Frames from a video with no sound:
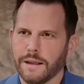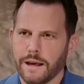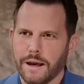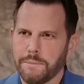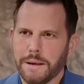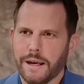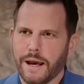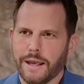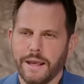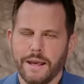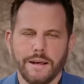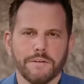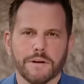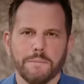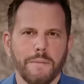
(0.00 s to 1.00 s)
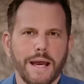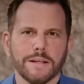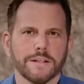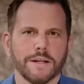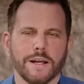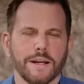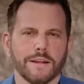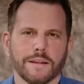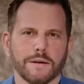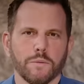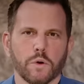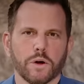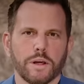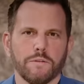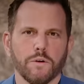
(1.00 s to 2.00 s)
I mean, I can't even imagine anything
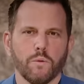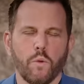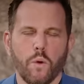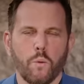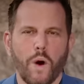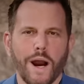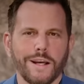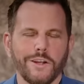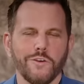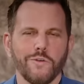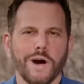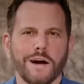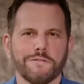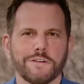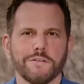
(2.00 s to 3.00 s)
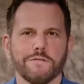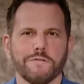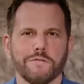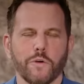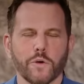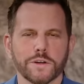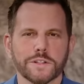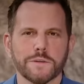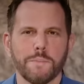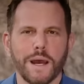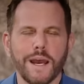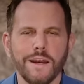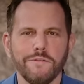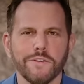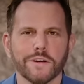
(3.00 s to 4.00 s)
more evil. Why do you have to force
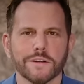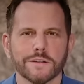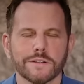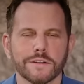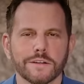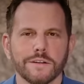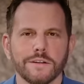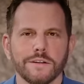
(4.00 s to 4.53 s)
behaviors?